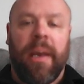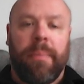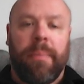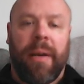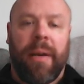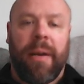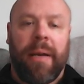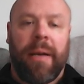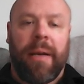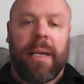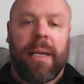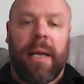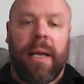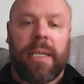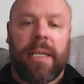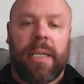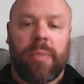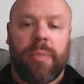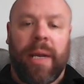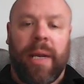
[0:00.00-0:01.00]
period
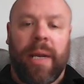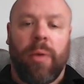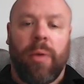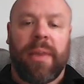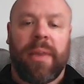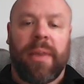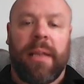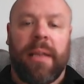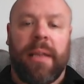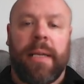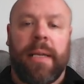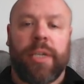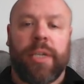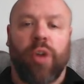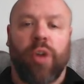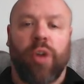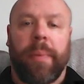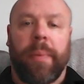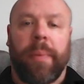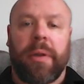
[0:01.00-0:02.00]
as well within the
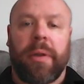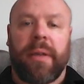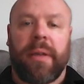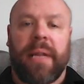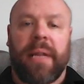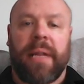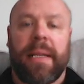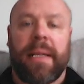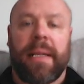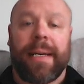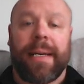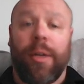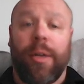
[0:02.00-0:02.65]
tropical Atlantic,